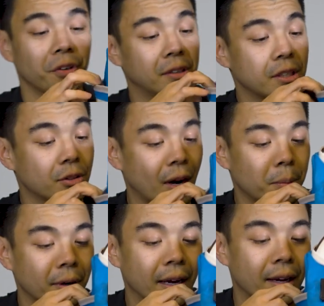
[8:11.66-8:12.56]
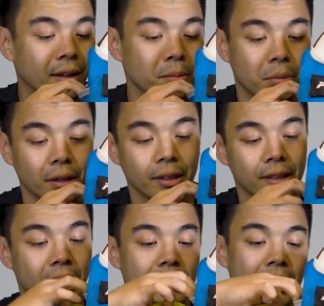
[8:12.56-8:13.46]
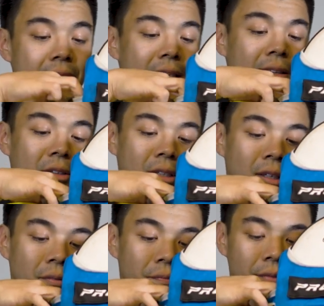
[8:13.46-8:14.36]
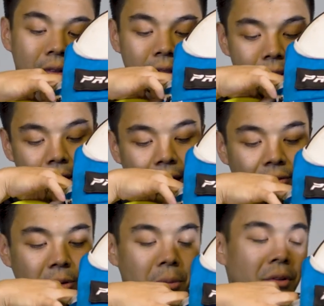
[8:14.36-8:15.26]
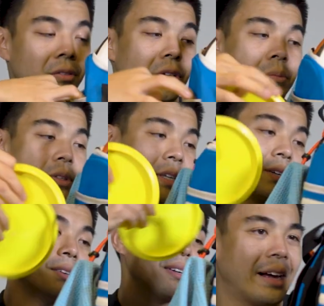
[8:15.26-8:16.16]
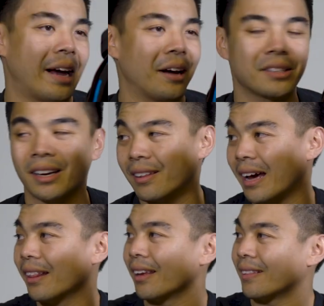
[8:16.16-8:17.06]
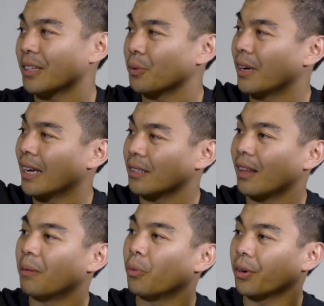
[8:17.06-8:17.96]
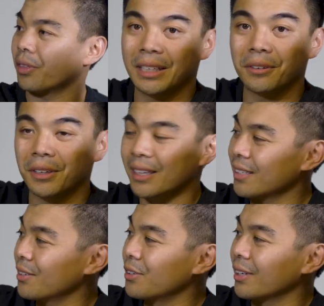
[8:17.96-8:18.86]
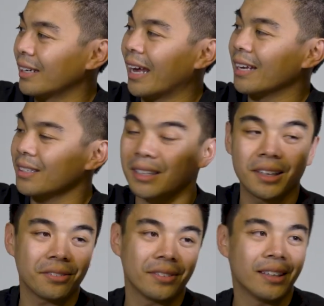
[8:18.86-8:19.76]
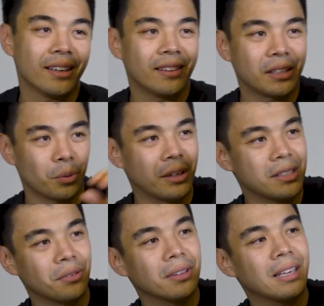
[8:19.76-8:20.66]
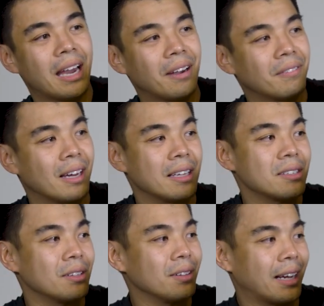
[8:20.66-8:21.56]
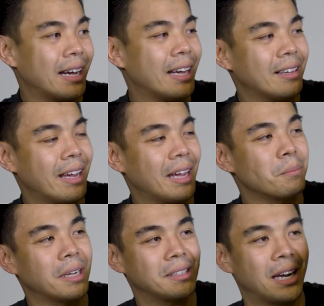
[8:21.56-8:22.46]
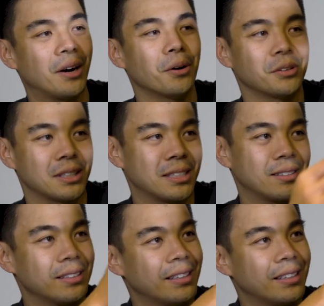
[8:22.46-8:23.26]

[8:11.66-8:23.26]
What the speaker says: your disc grabber and an umbrella, because I see there's a slot for both of them. So outside of that, like this one has a lot more D-rings so you can hang stuff. This one doesn't really have that. So like I had to hang my towel just